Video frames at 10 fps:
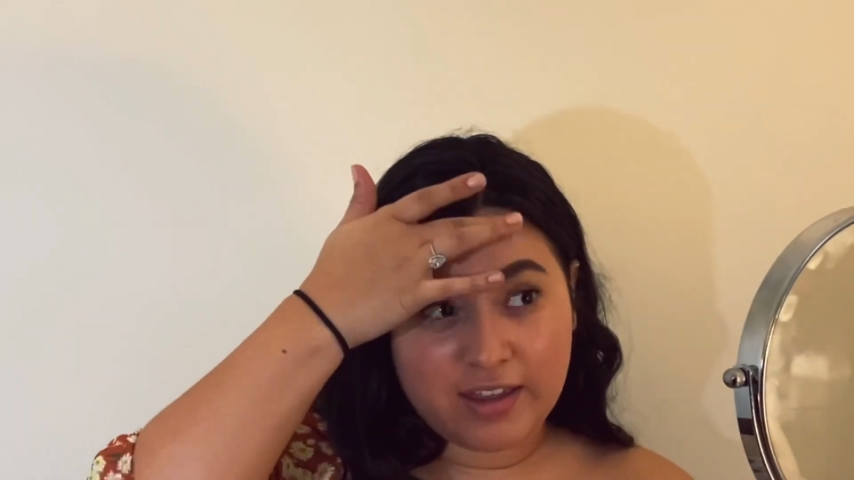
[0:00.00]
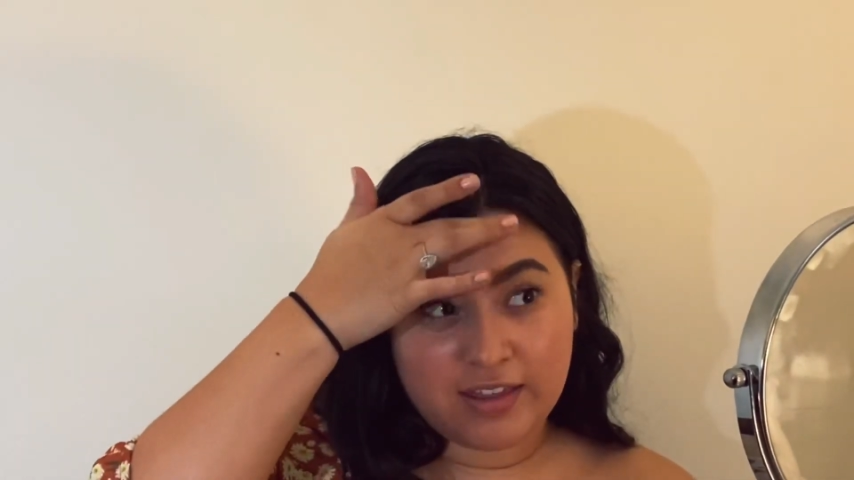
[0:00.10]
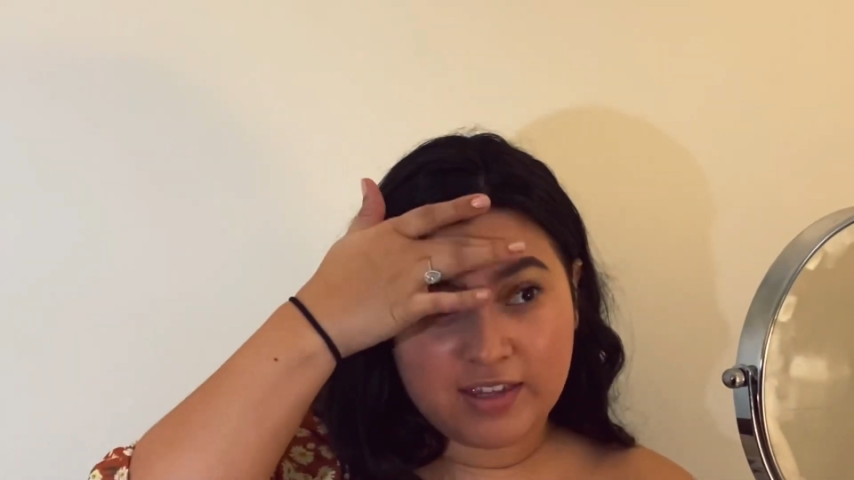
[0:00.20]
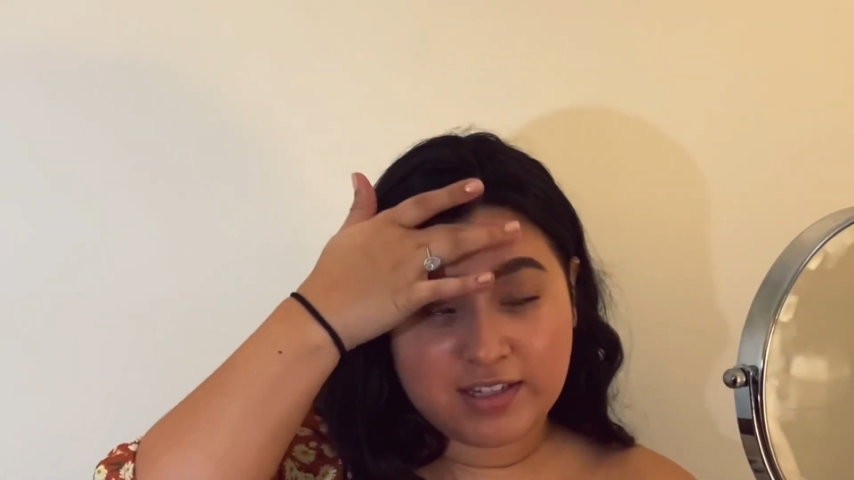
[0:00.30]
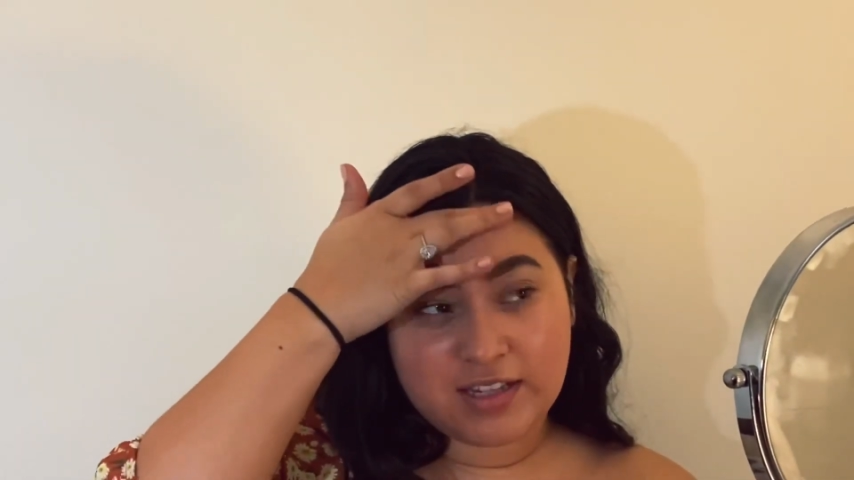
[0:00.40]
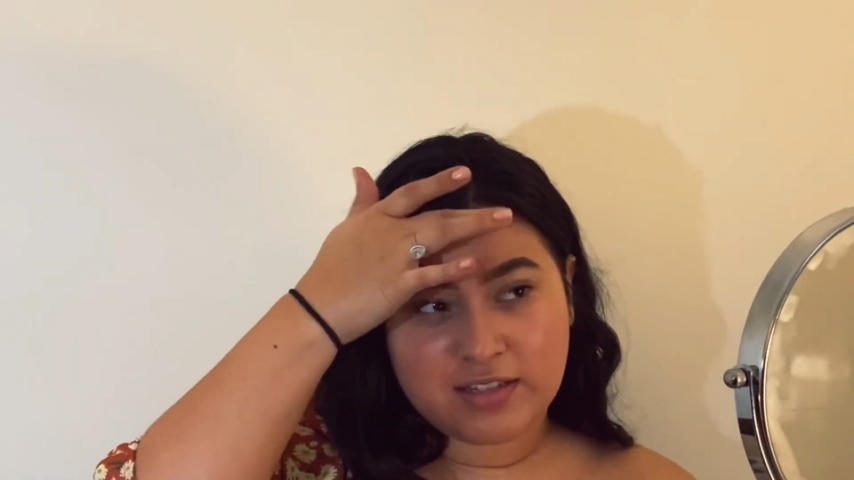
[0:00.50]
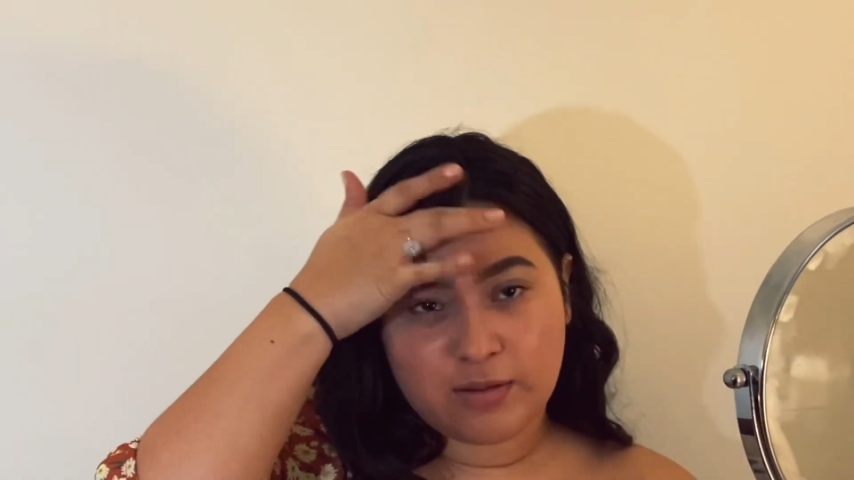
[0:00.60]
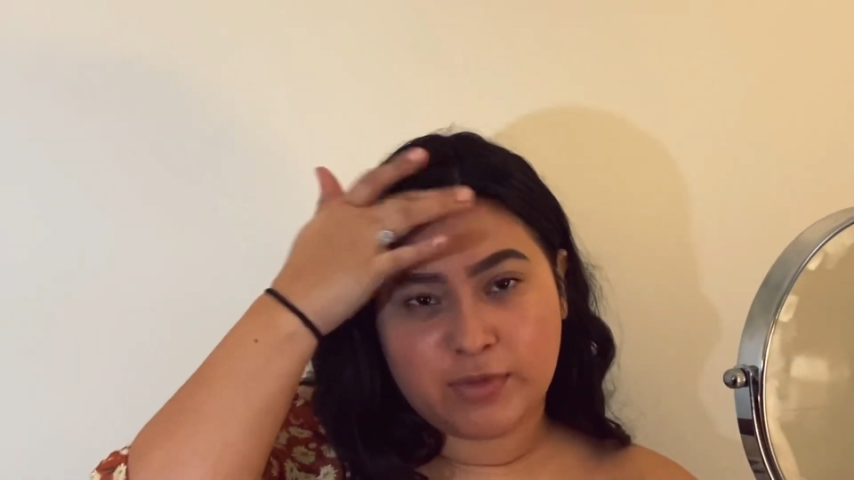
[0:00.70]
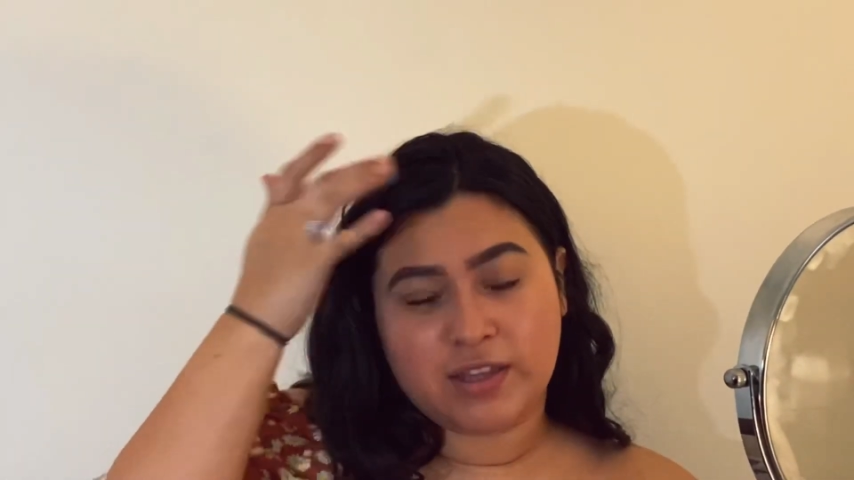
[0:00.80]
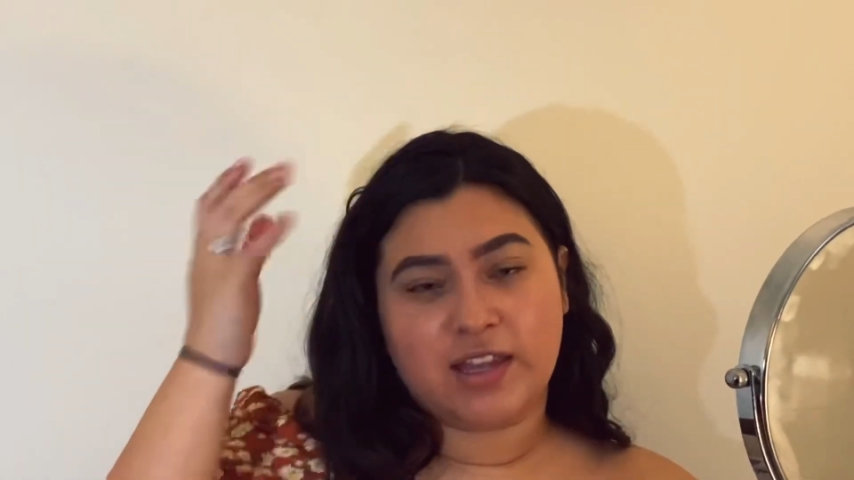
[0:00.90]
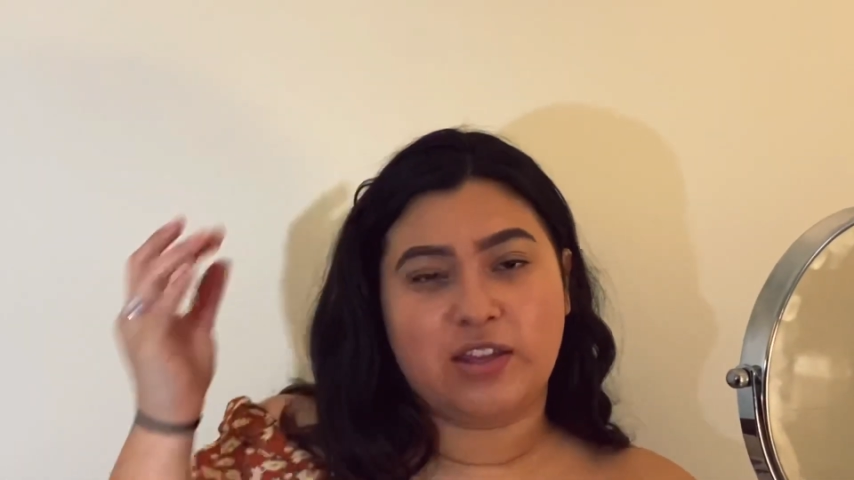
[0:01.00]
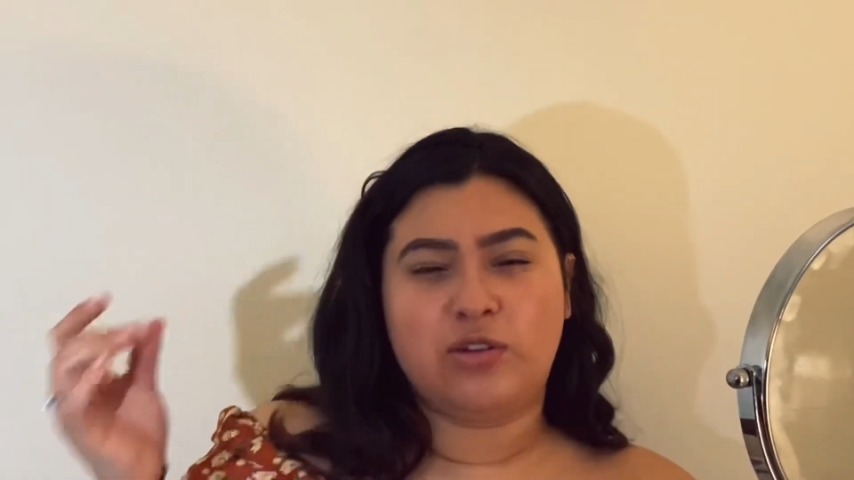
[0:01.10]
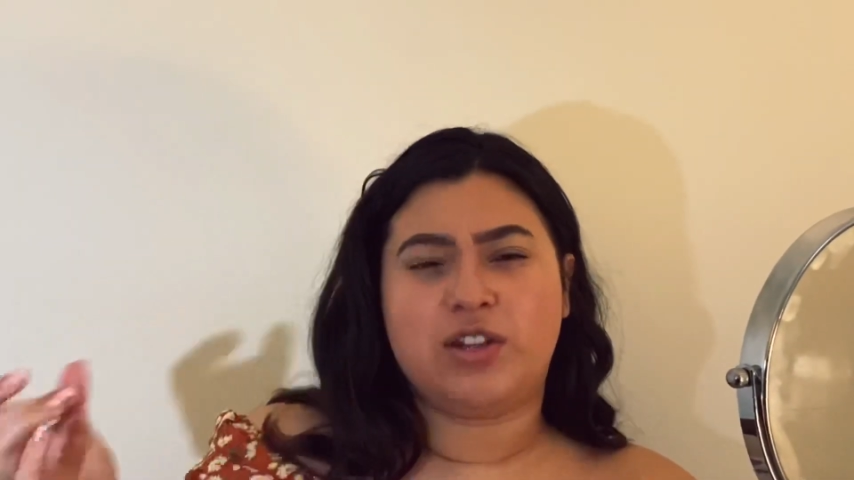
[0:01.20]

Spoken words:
this is something that you